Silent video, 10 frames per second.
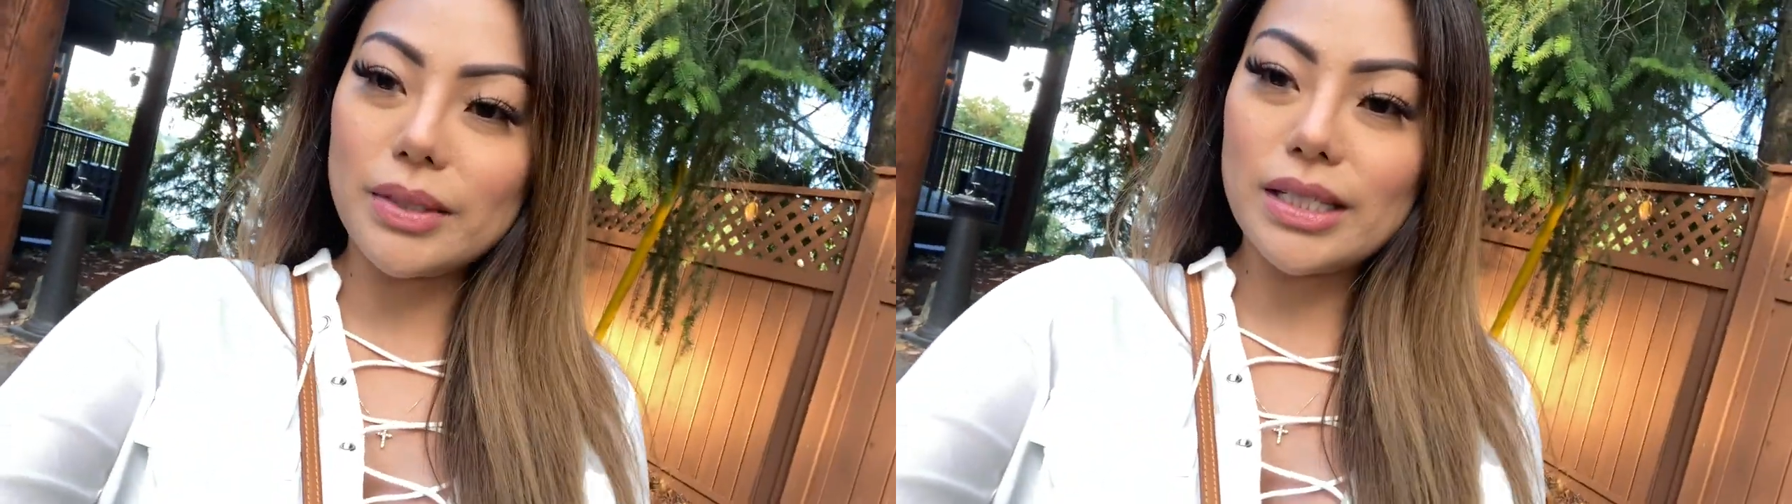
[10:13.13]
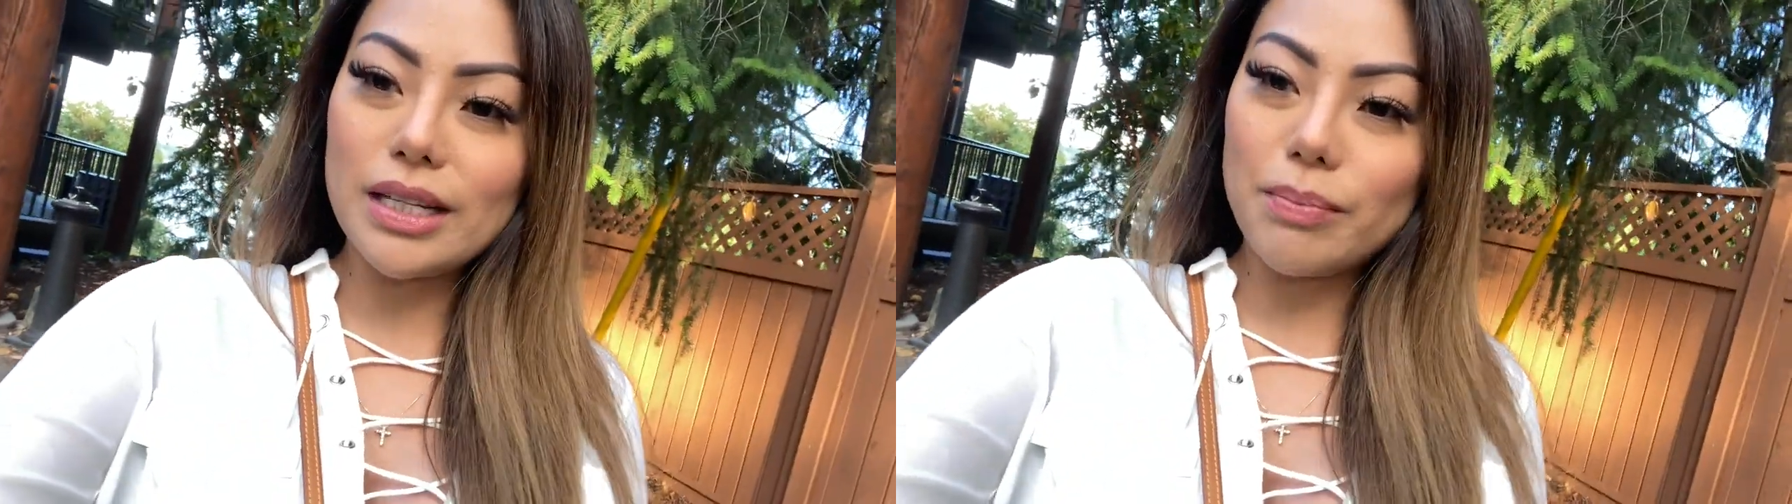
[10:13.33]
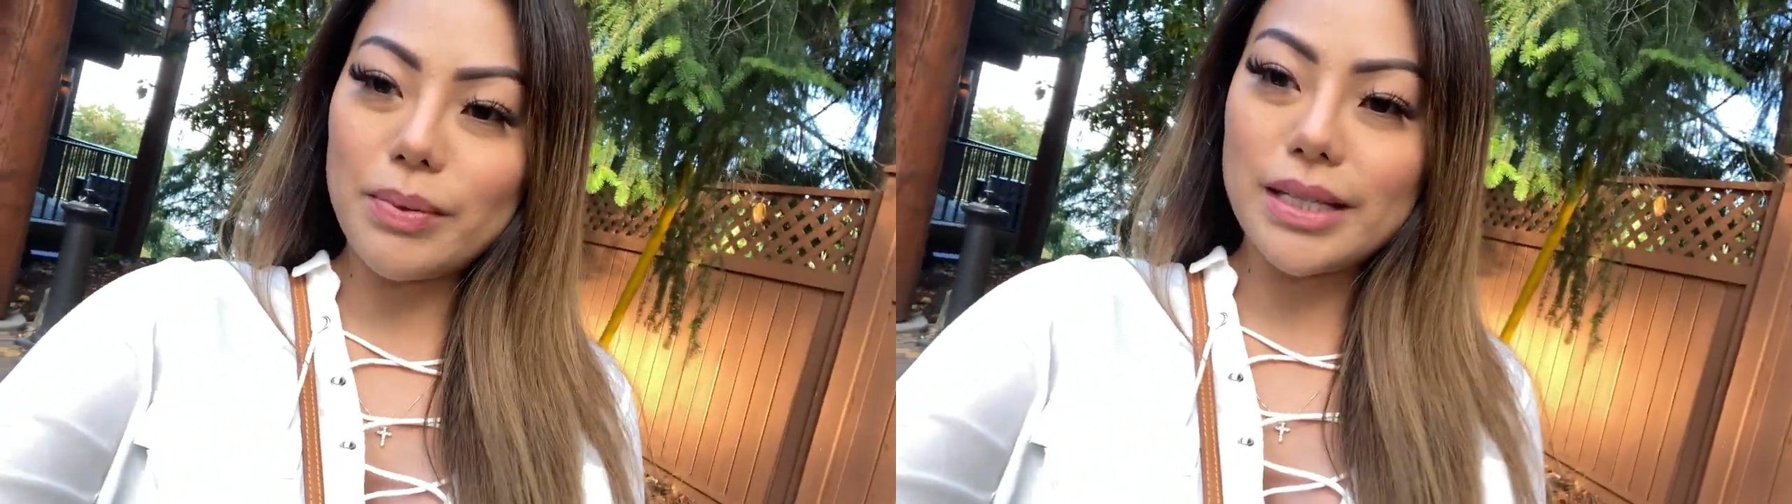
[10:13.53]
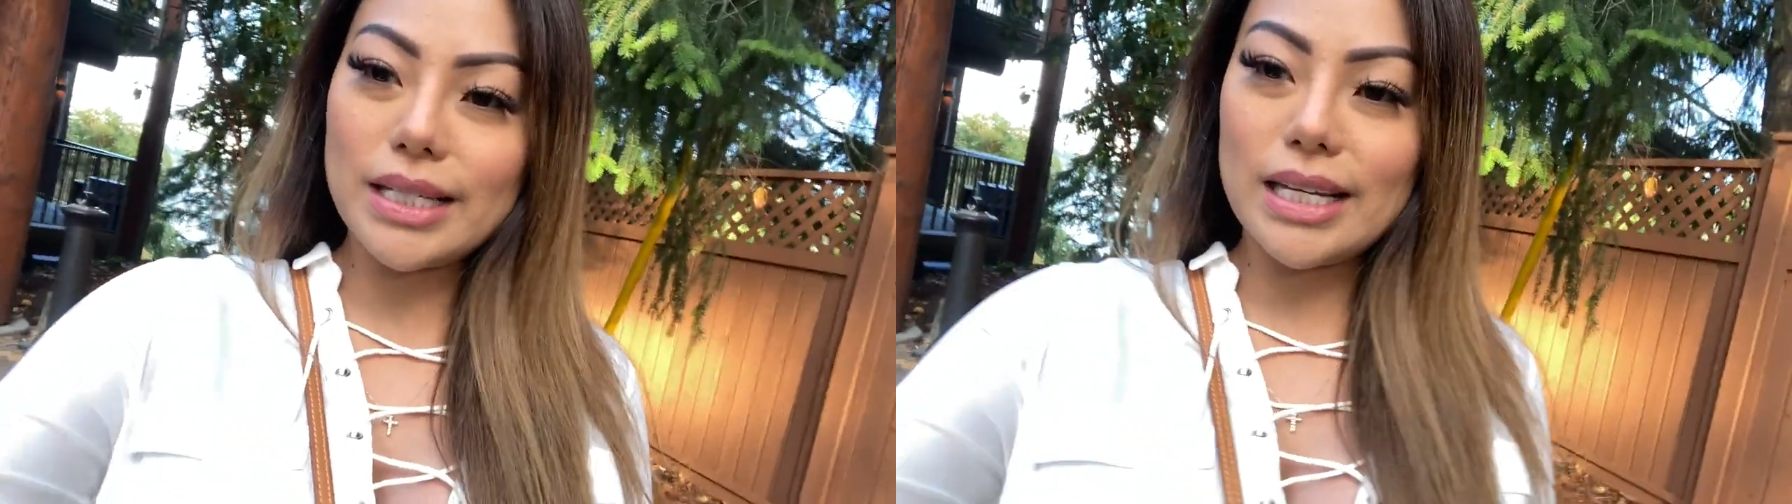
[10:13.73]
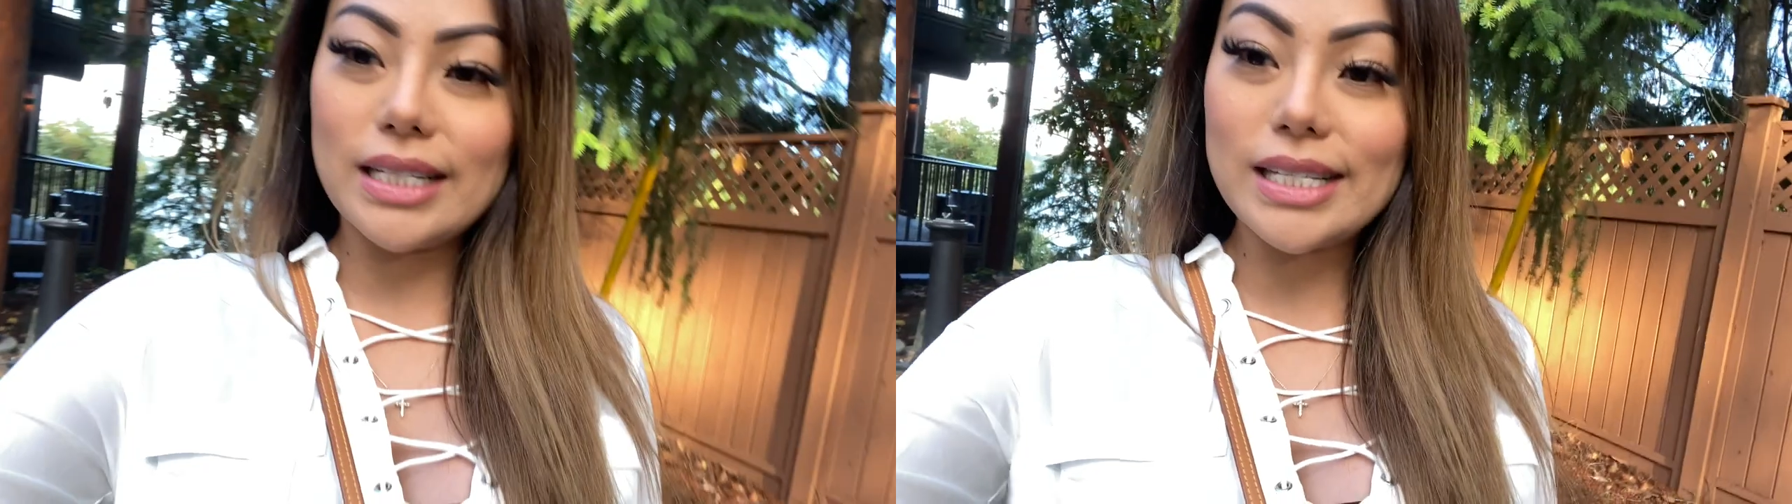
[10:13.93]
snippets
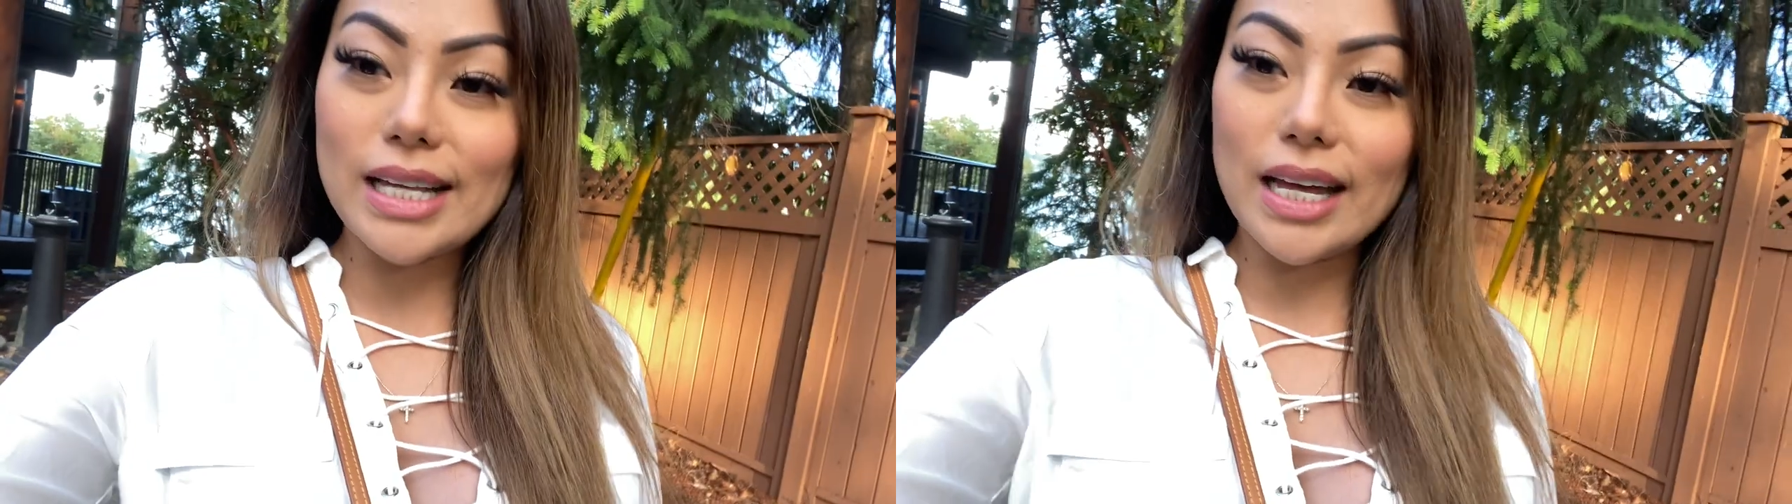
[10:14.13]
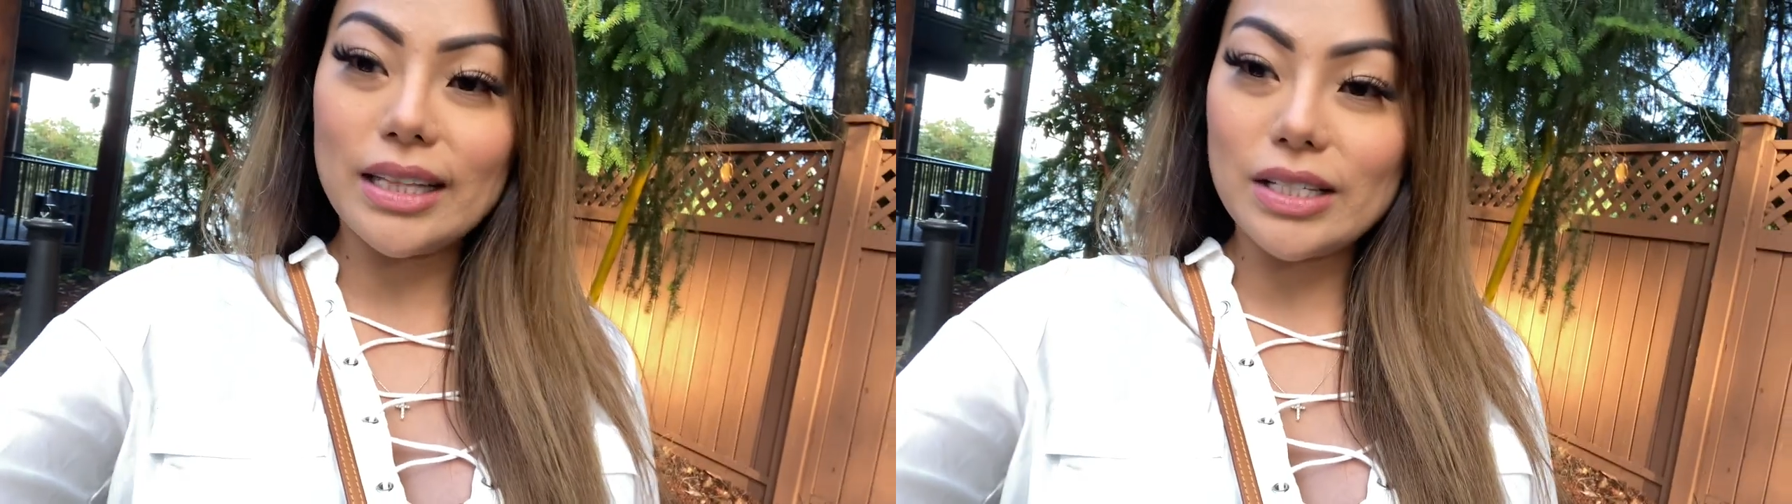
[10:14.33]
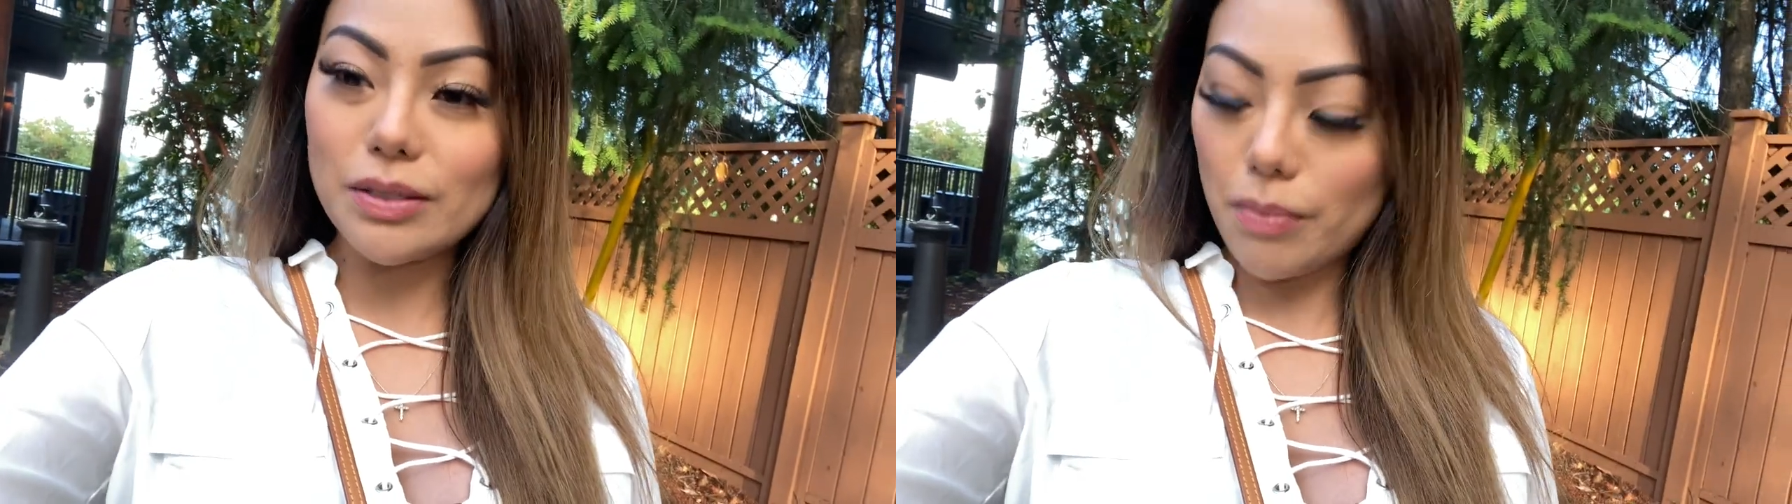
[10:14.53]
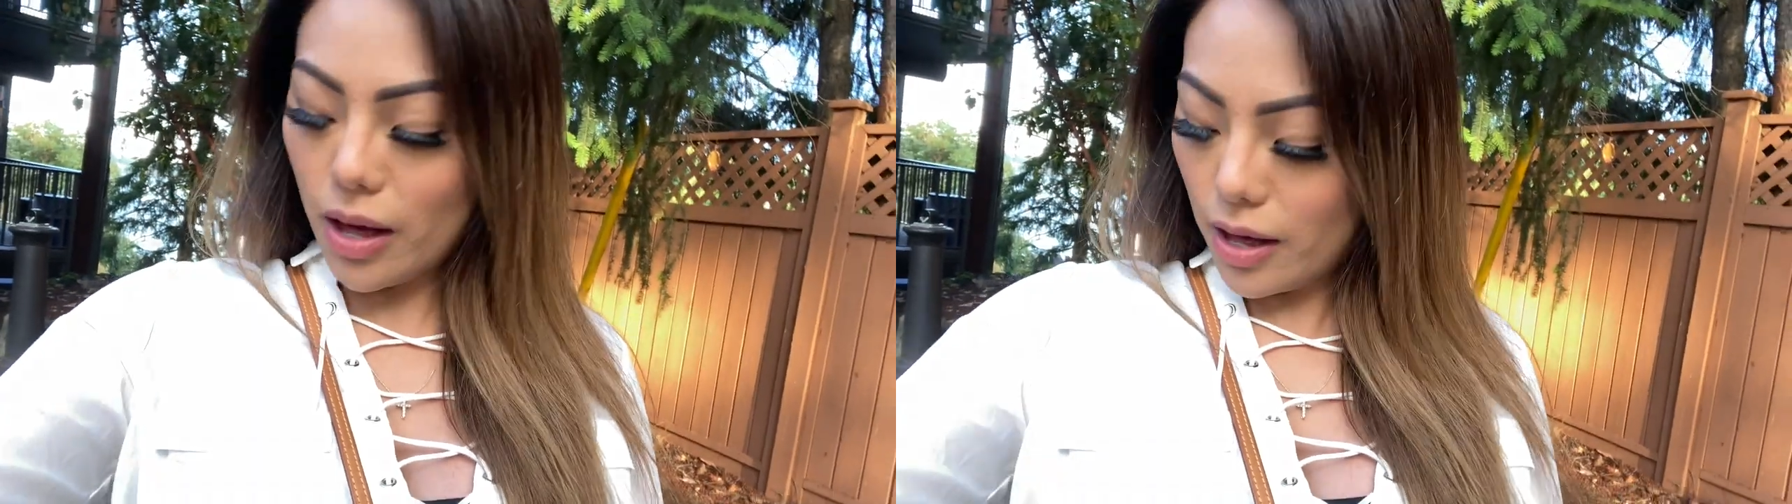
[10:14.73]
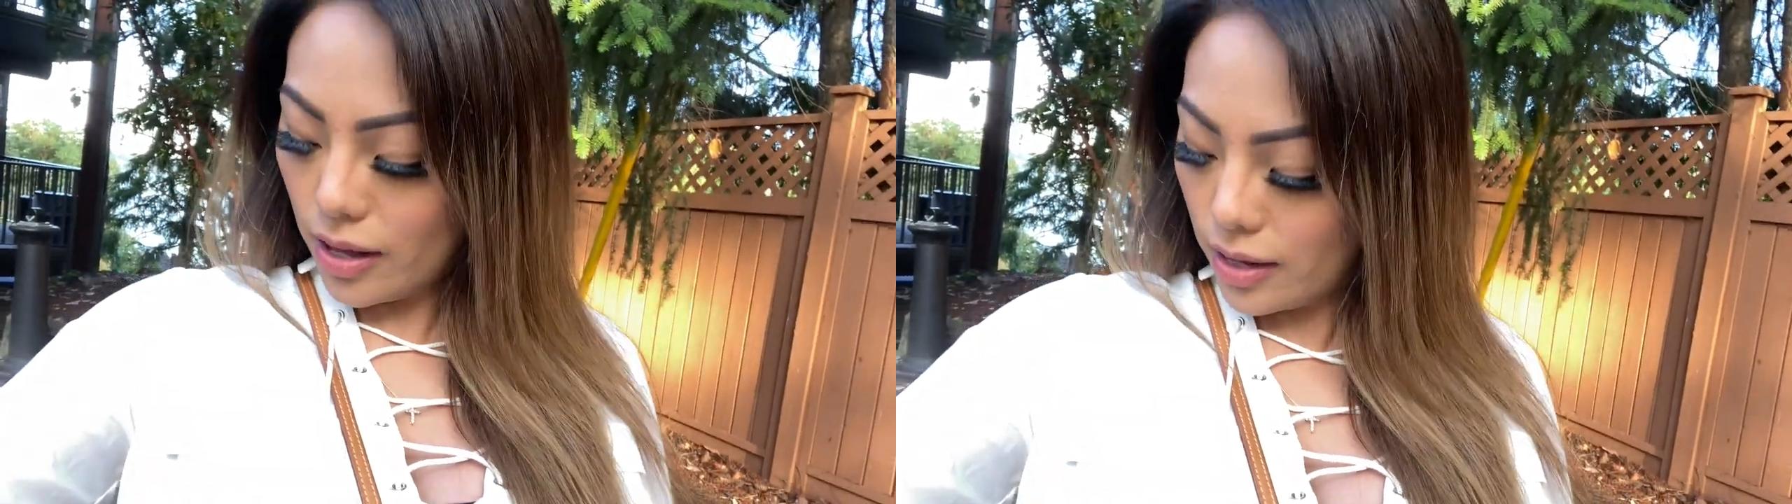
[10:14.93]
inside the spa